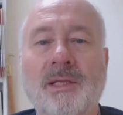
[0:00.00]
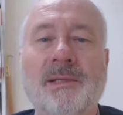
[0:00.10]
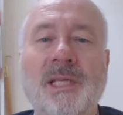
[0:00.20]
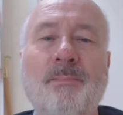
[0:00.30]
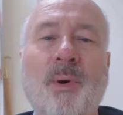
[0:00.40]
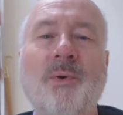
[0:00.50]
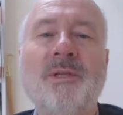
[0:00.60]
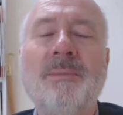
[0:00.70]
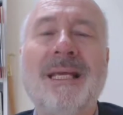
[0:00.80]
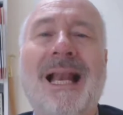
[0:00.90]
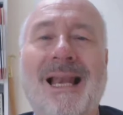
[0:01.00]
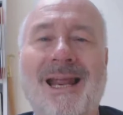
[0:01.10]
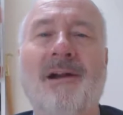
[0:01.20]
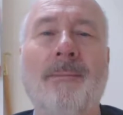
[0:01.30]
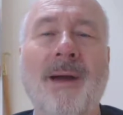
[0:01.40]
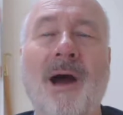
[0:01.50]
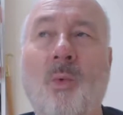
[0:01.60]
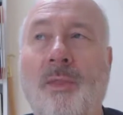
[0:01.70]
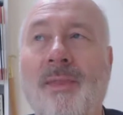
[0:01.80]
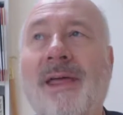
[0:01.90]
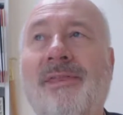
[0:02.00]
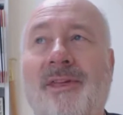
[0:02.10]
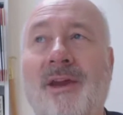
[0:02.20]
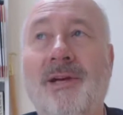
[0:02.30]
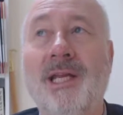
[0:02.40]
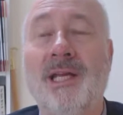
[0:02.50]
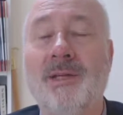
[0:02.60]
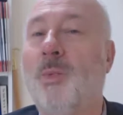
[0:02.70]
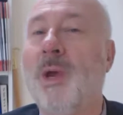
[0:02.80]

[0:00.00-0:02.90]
So it's important to be clear about what that theory is.